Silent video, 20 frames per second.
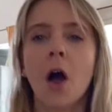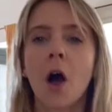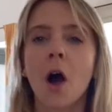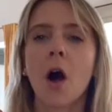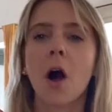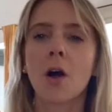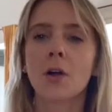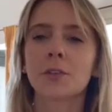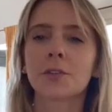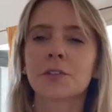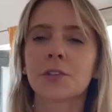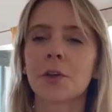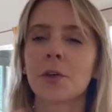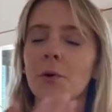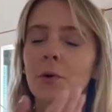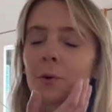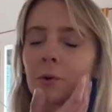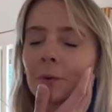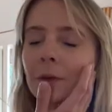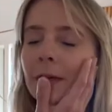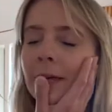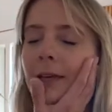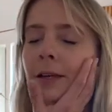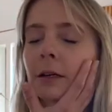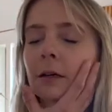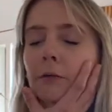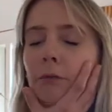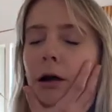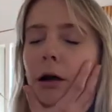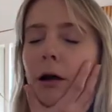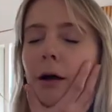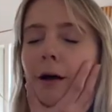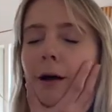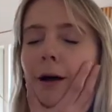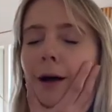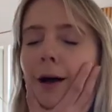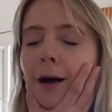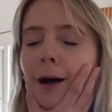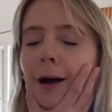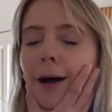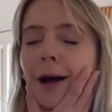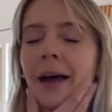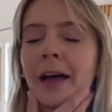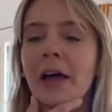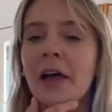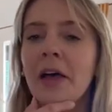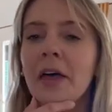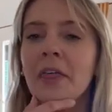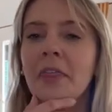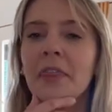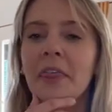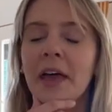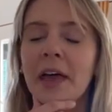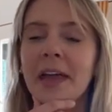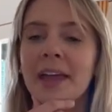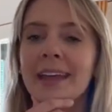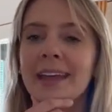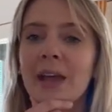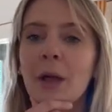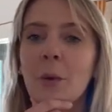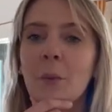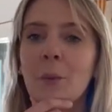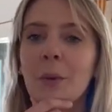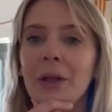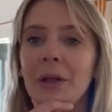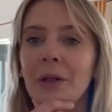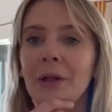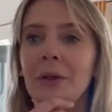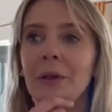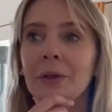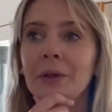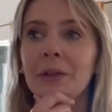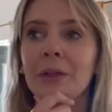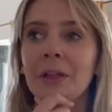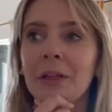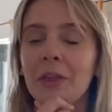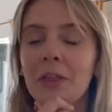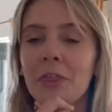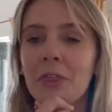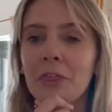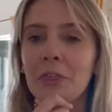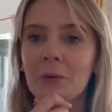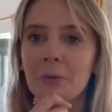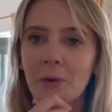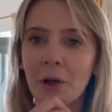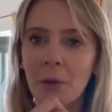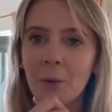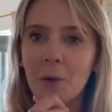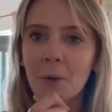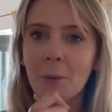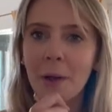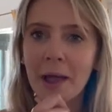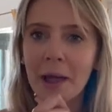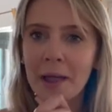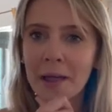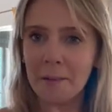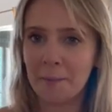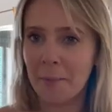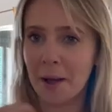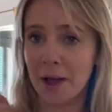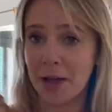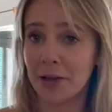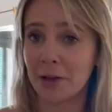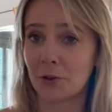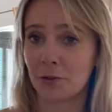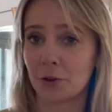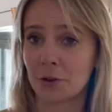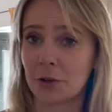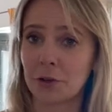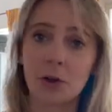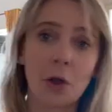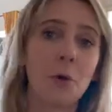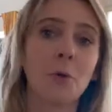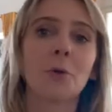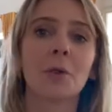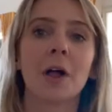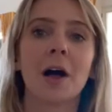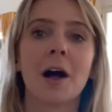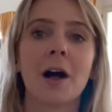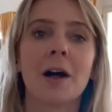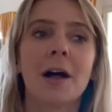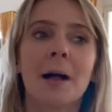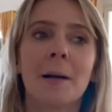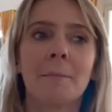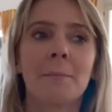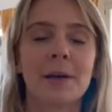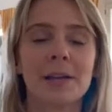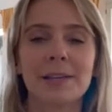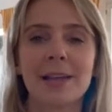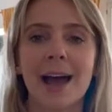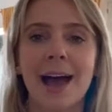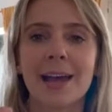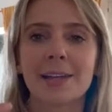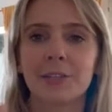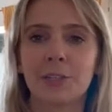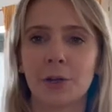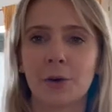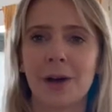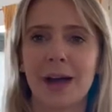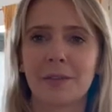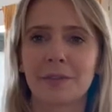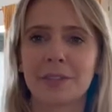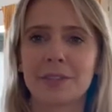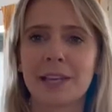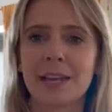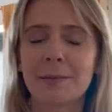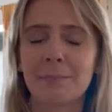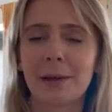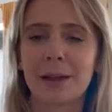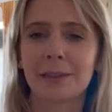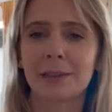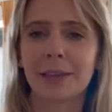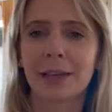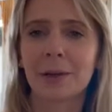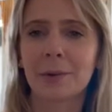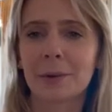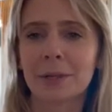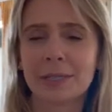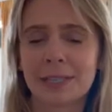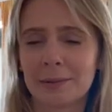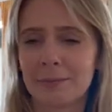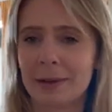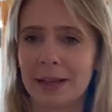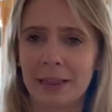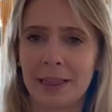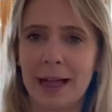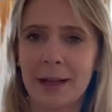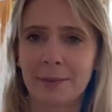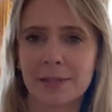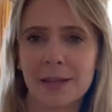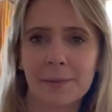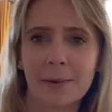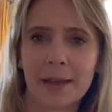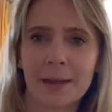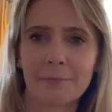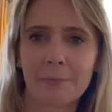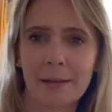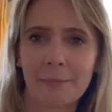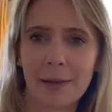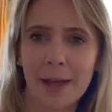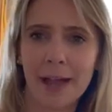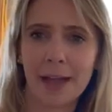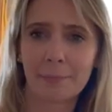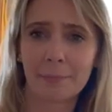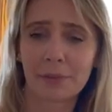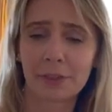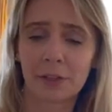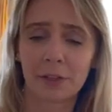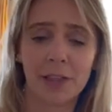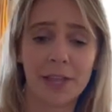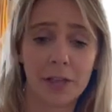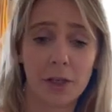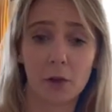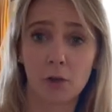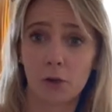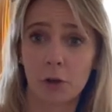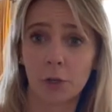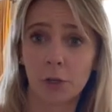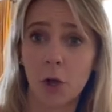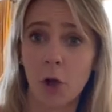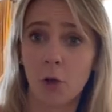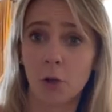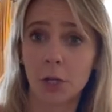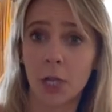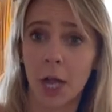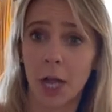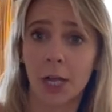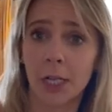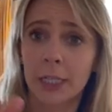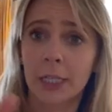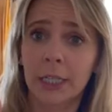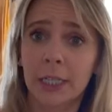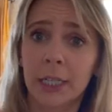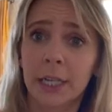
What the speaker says: Also, like, they will throw away my granola, but yeah, I don't have to take my liquids and my laptop out of my bag. But they're like, granola!